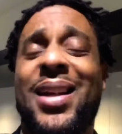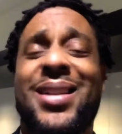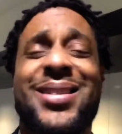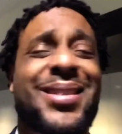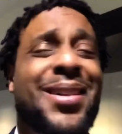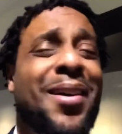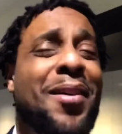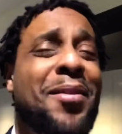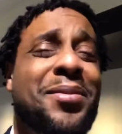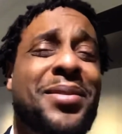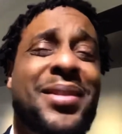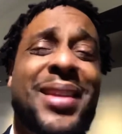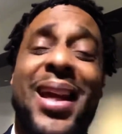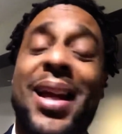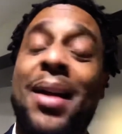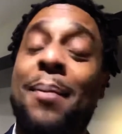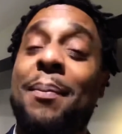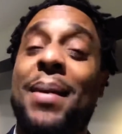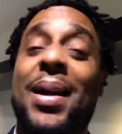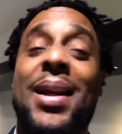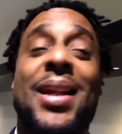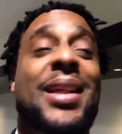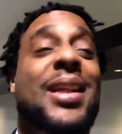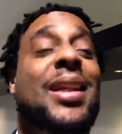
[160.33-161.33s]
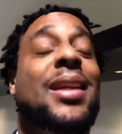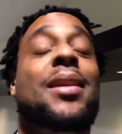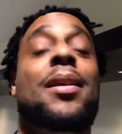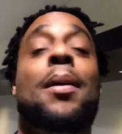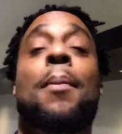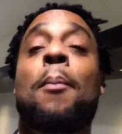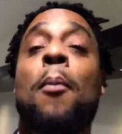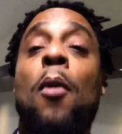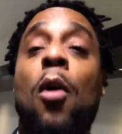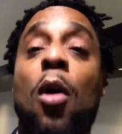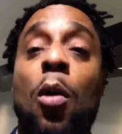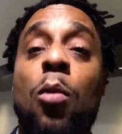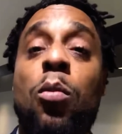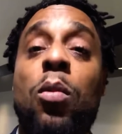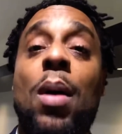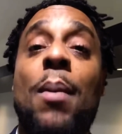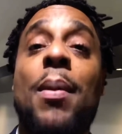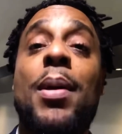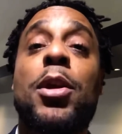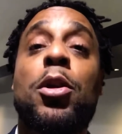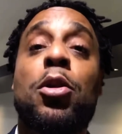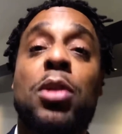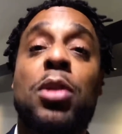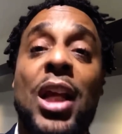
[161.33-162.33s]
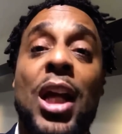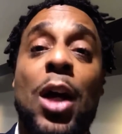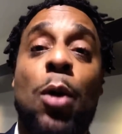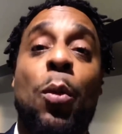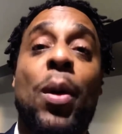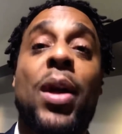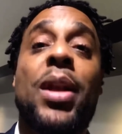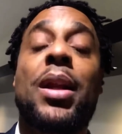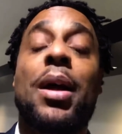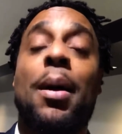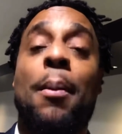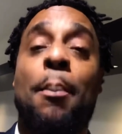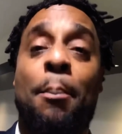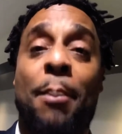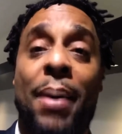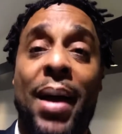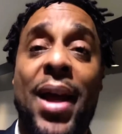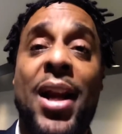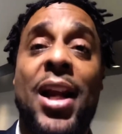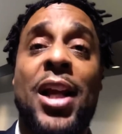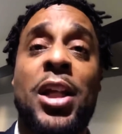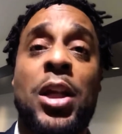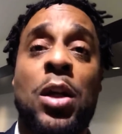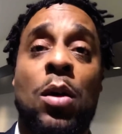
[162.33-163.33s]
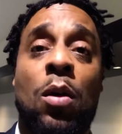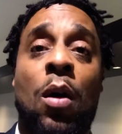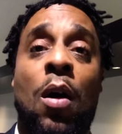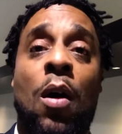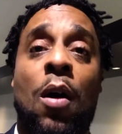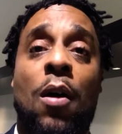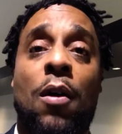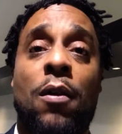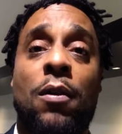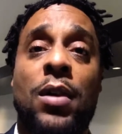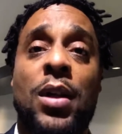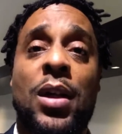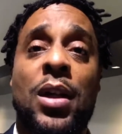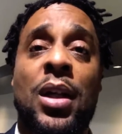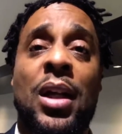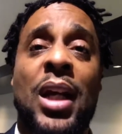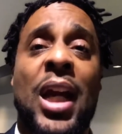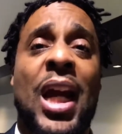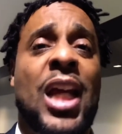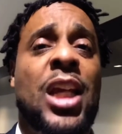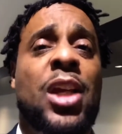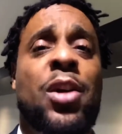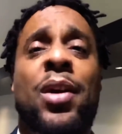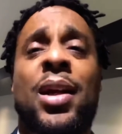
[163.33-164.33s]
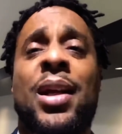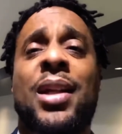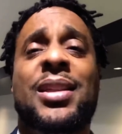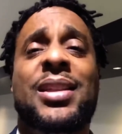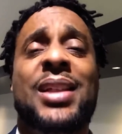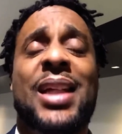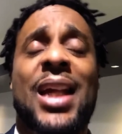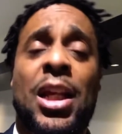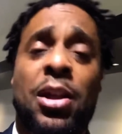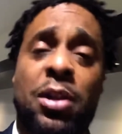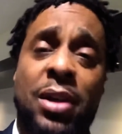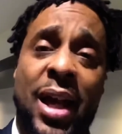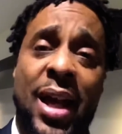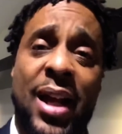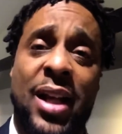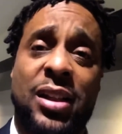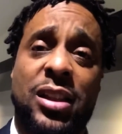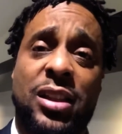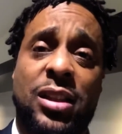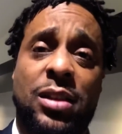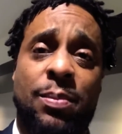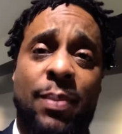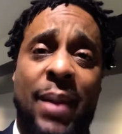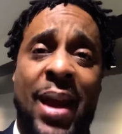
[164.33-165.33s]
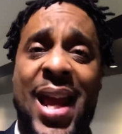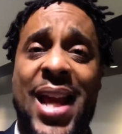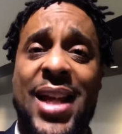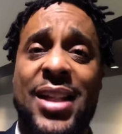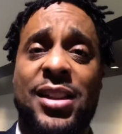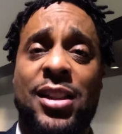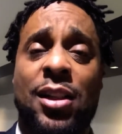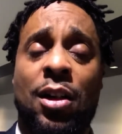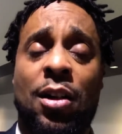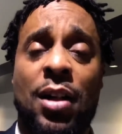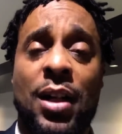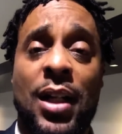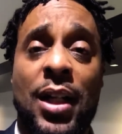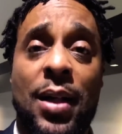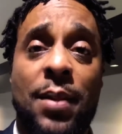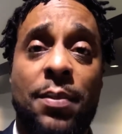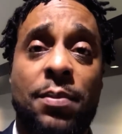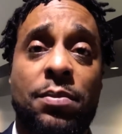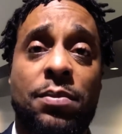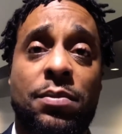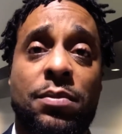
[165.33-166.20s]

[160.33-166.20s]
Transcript: Don't think, the more women you deal with, the better you are. And you ain't saying you got to smash all of them.